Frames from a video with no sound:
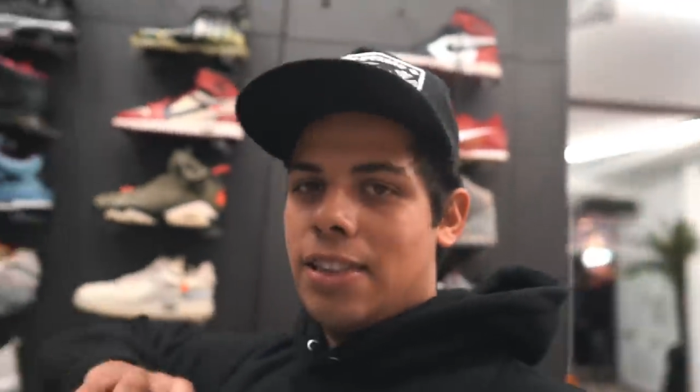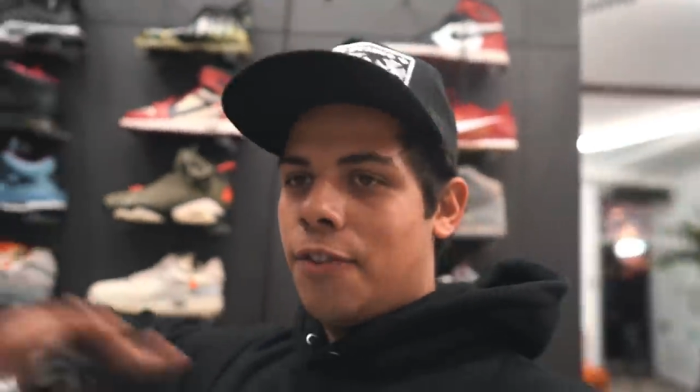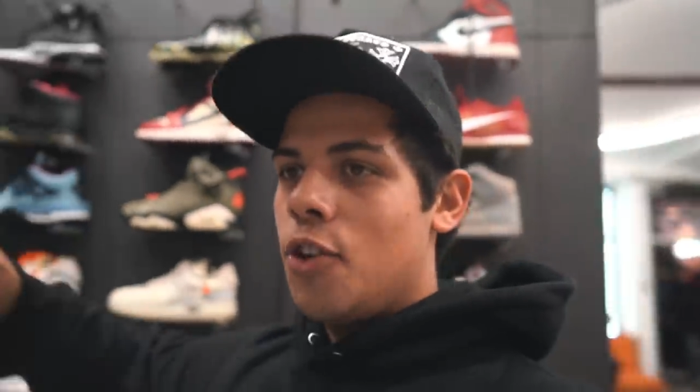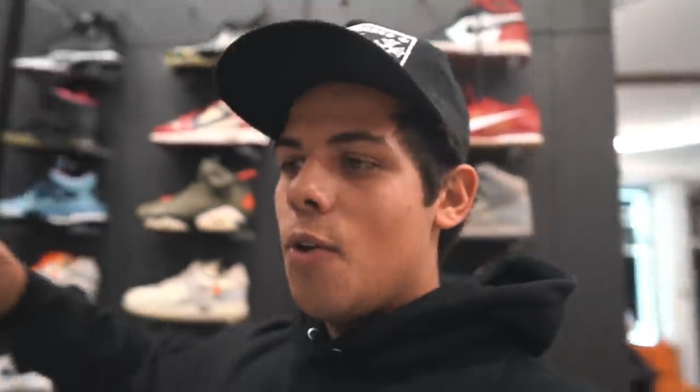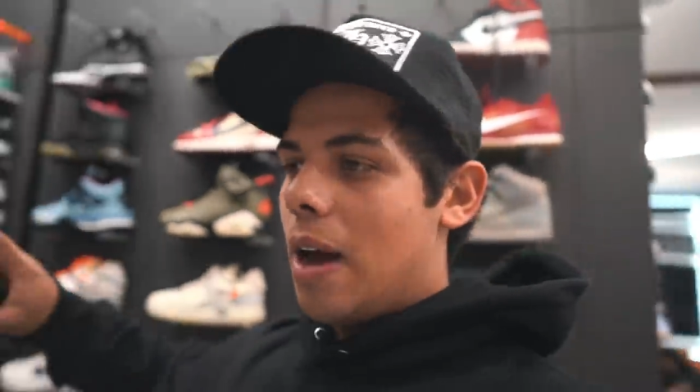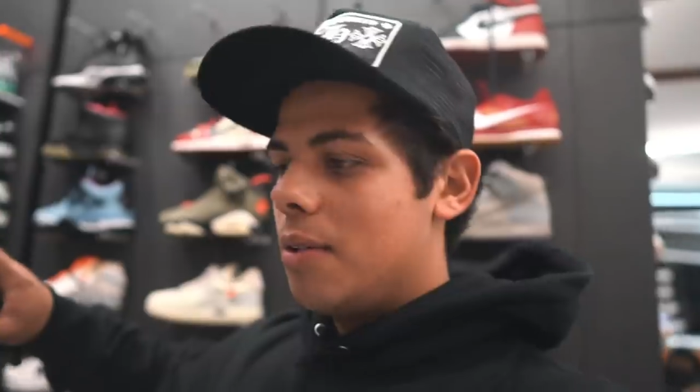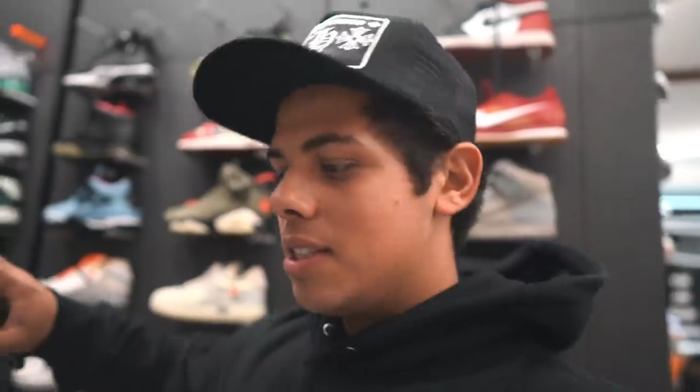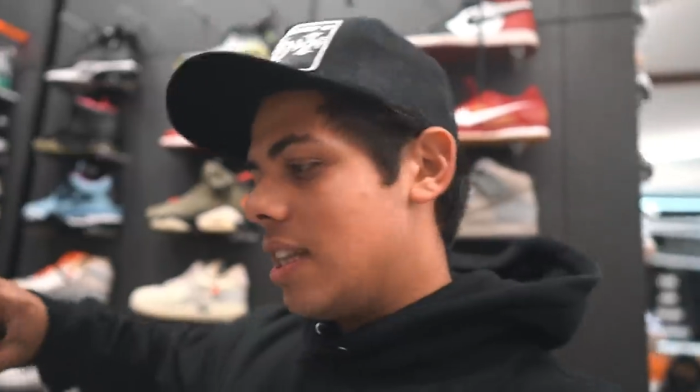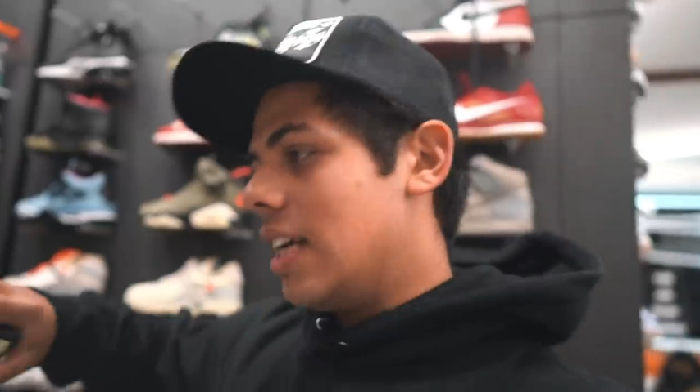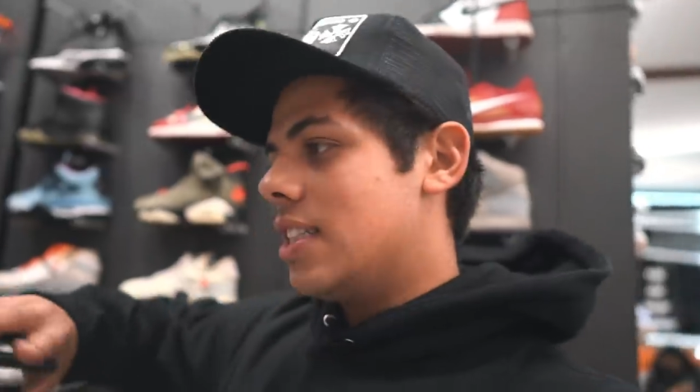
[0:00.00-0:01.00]
It's a few
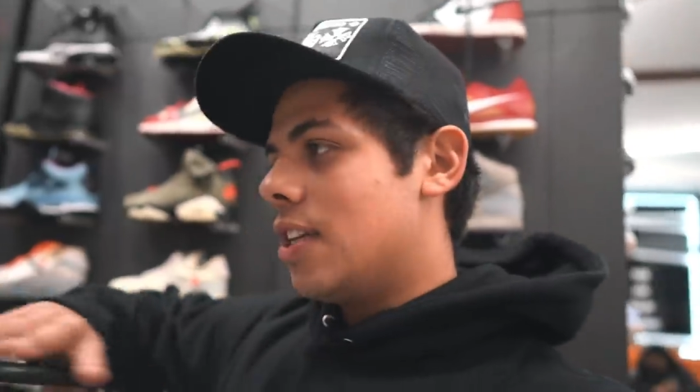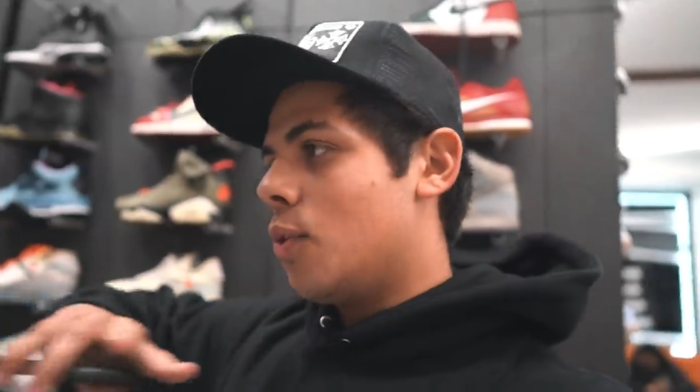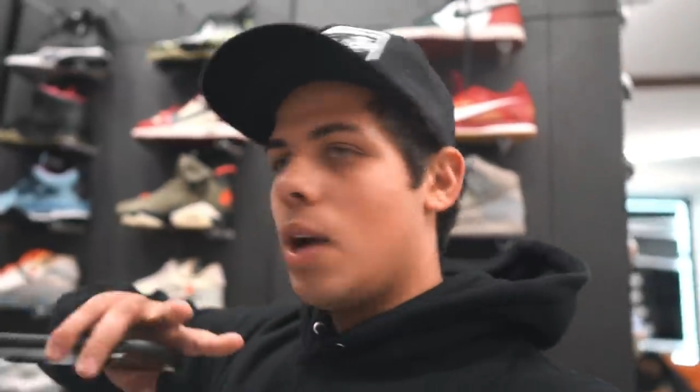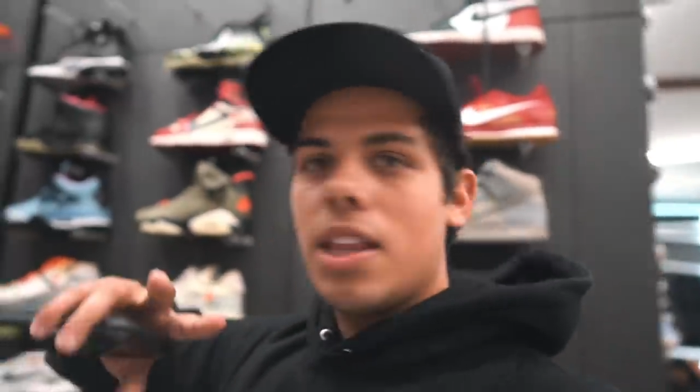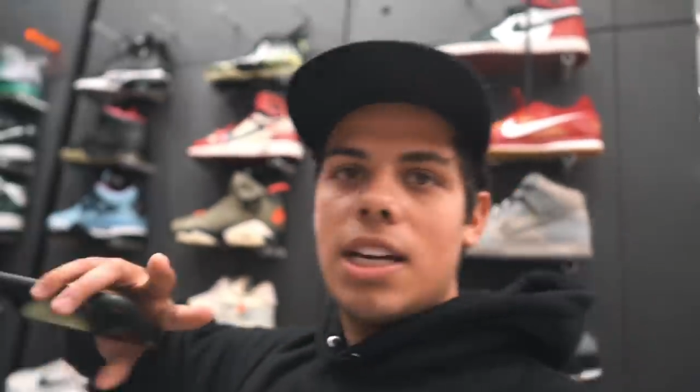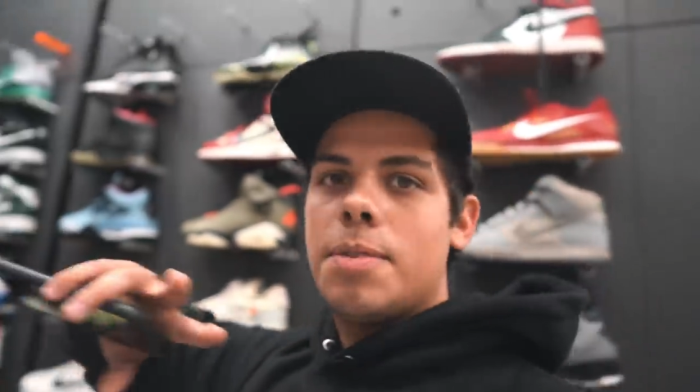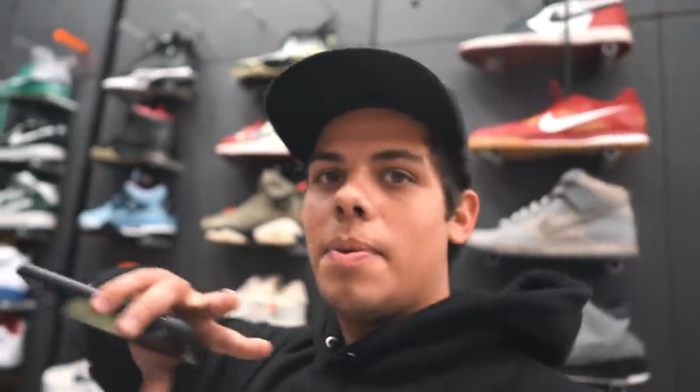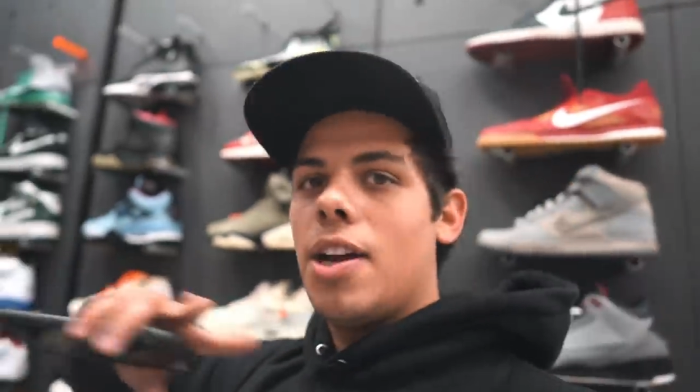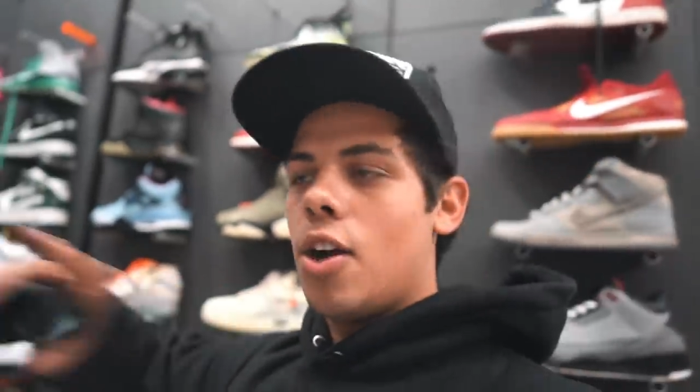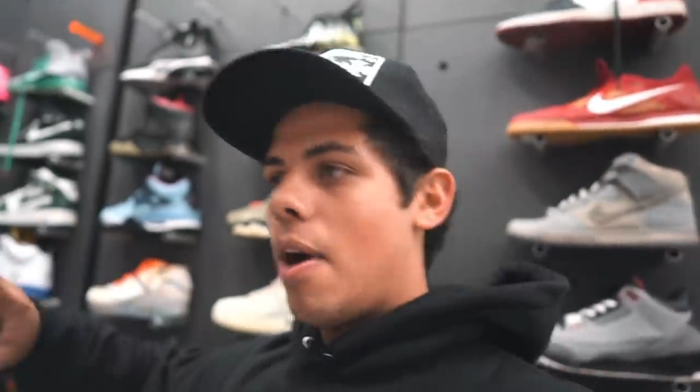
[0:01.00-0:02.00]
hours later, the weather has
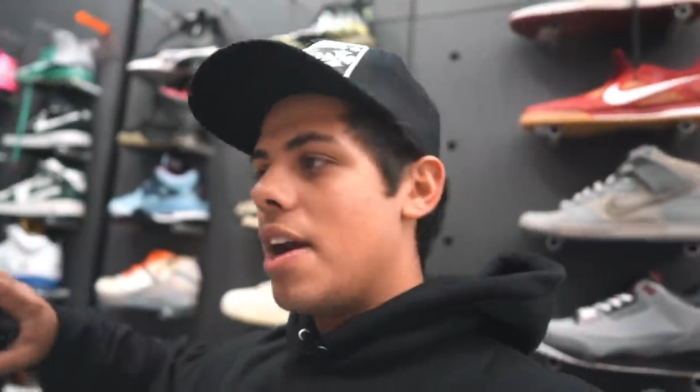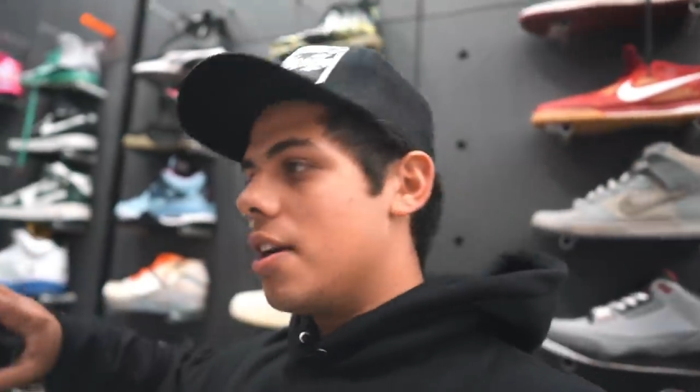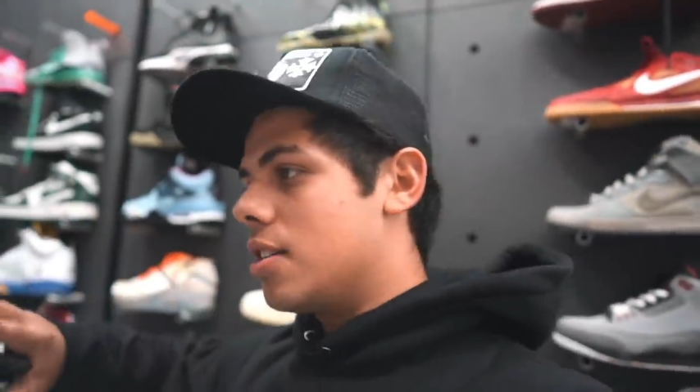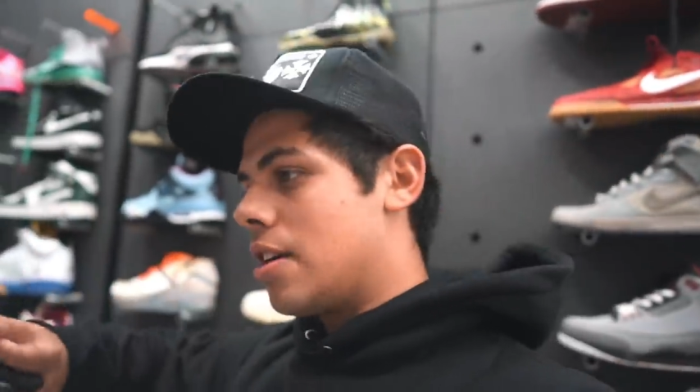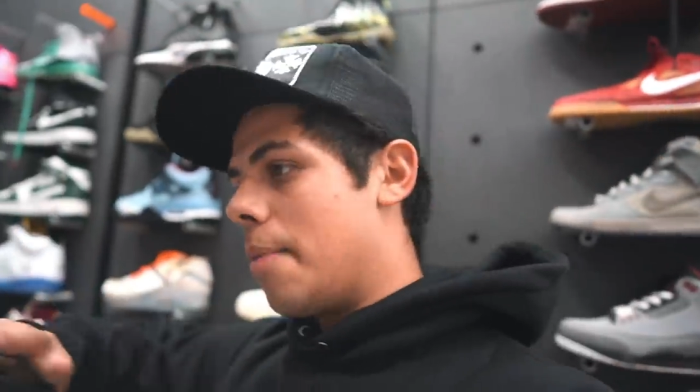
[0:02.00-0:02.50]
been horrendous.